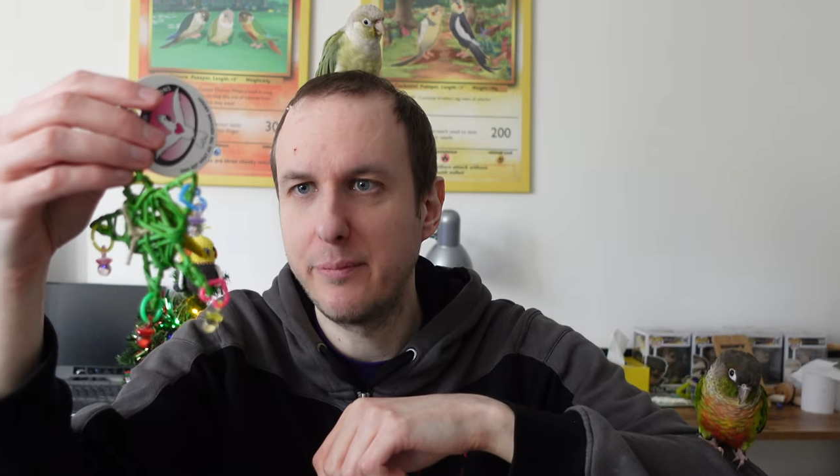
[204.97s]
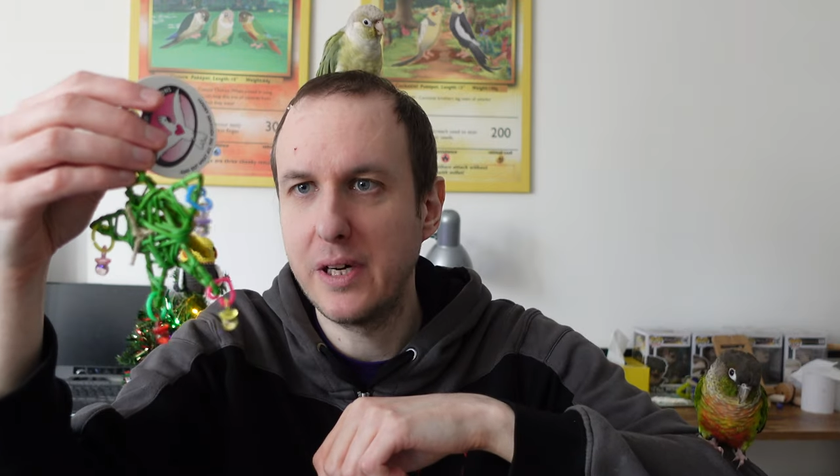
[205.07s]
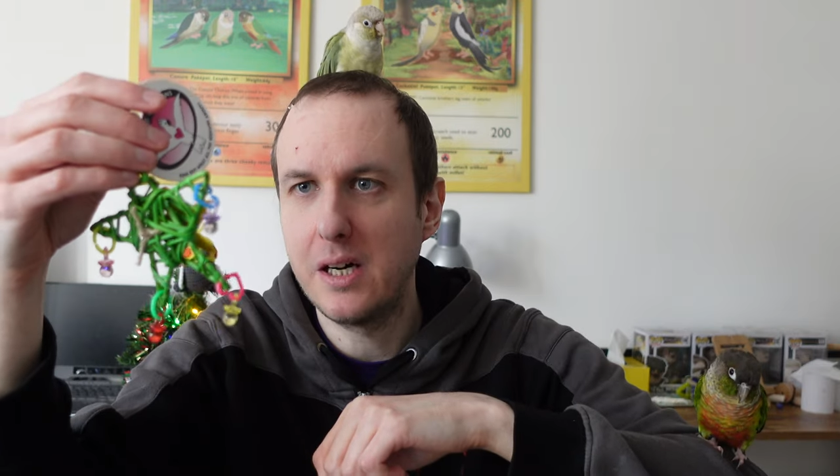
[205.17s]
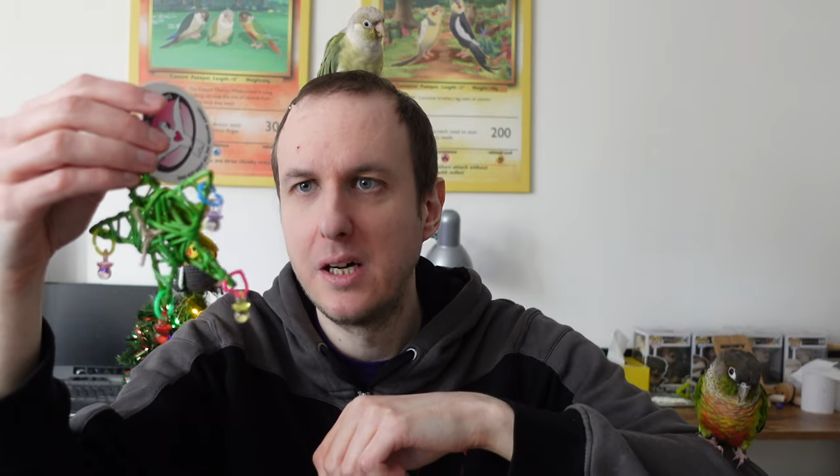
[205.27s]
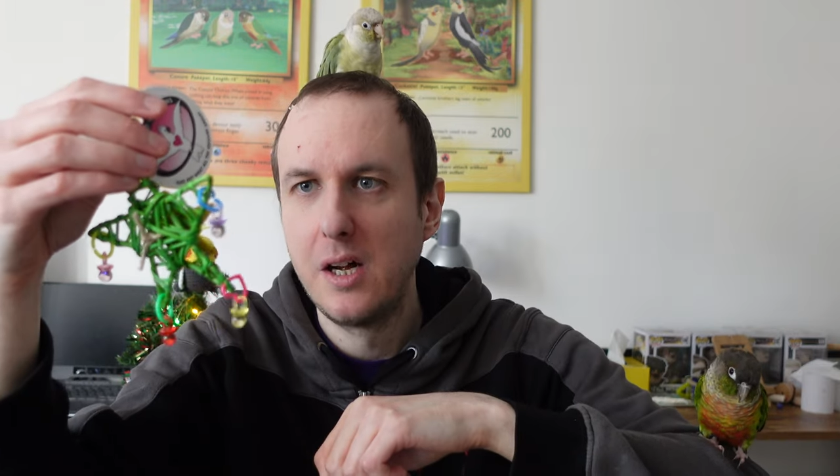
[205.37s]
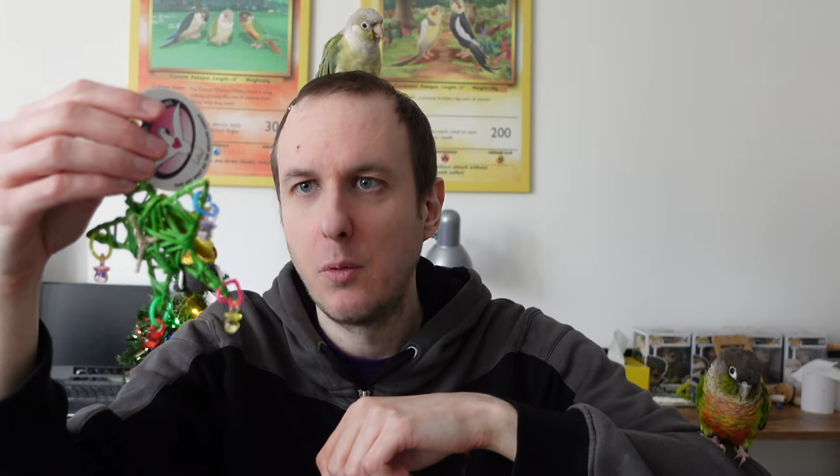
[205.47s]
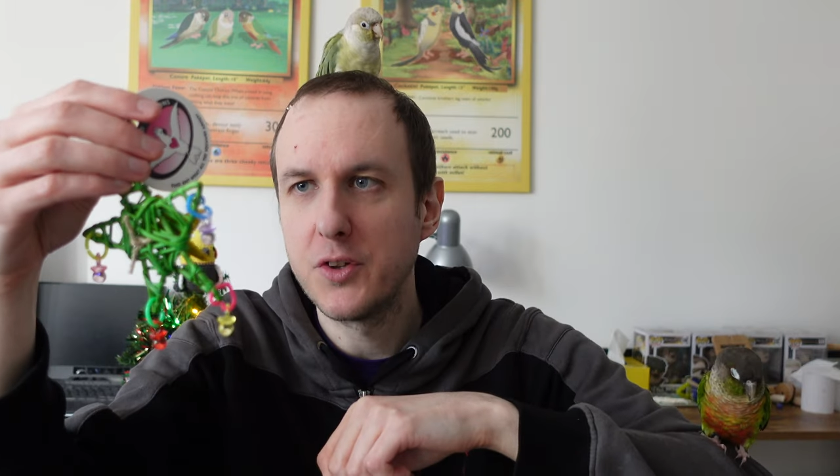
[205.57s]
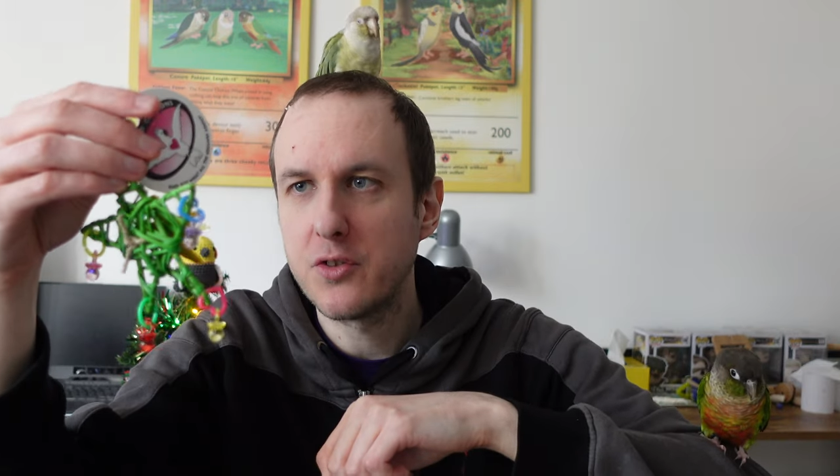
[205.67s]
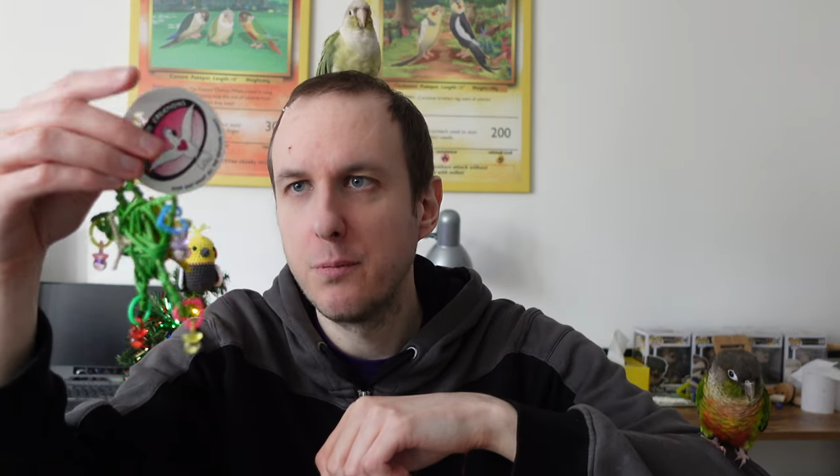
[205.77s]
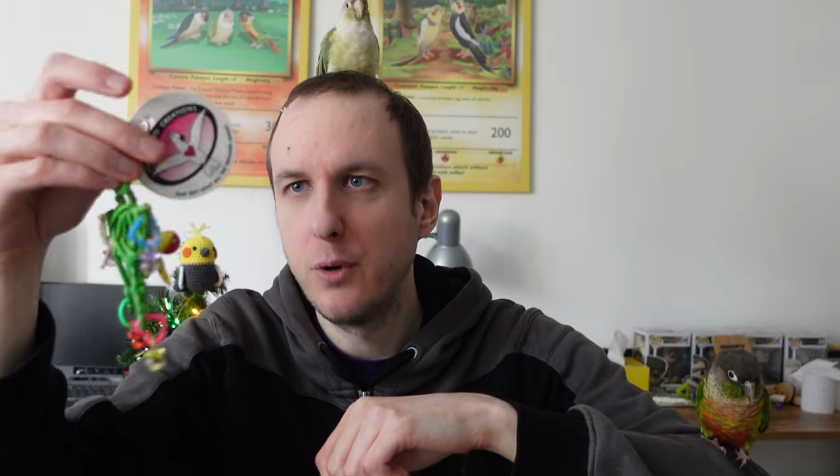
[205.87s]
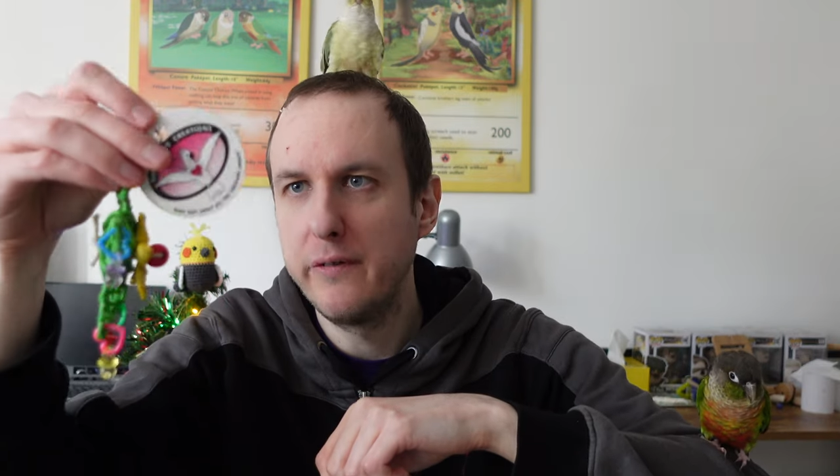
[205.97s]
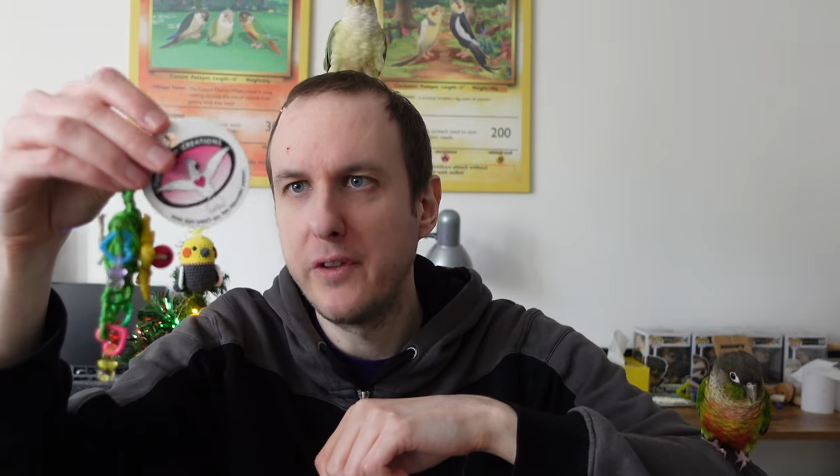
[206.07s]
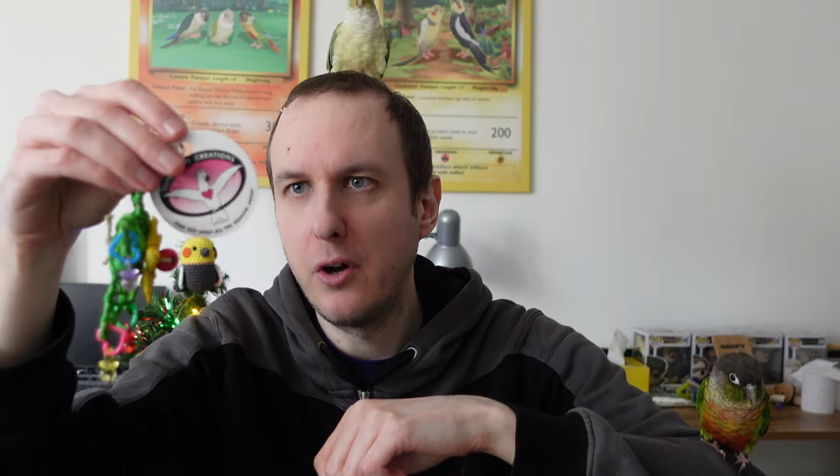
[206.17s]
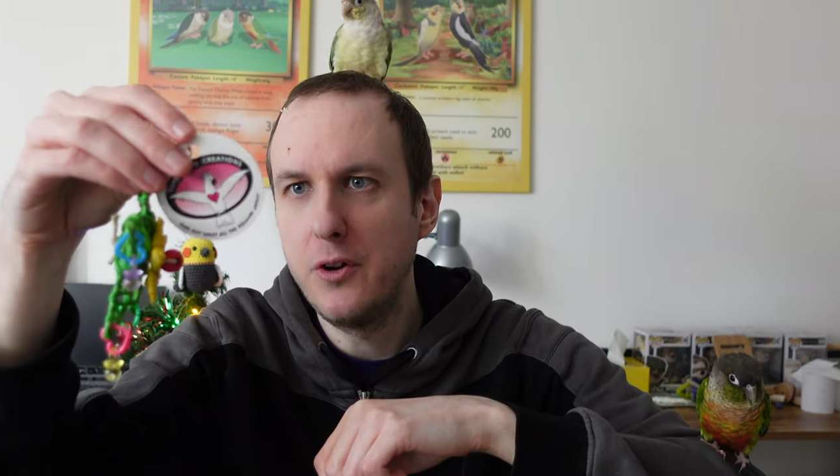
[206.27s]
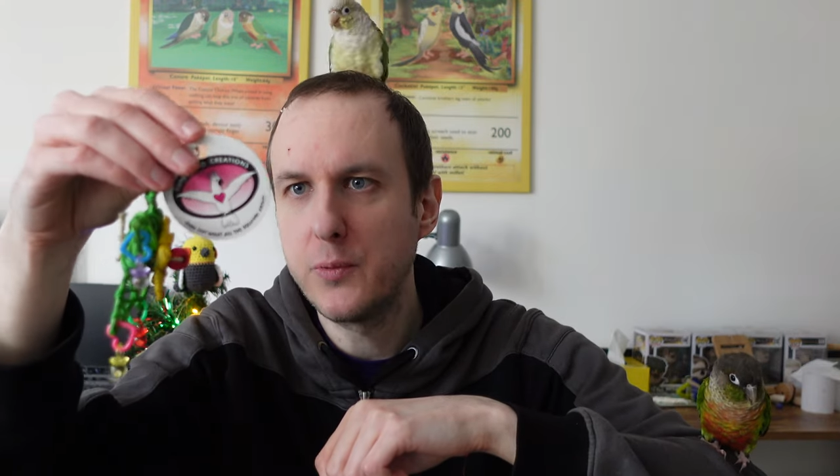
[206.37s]
But once we remove
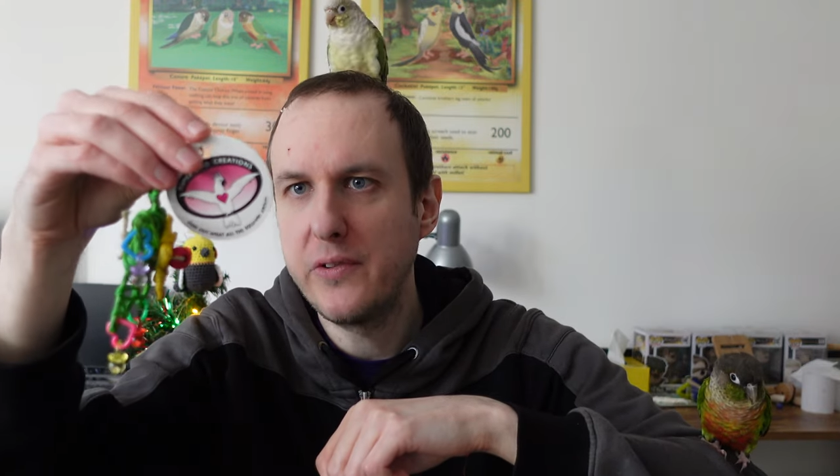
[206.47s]
those,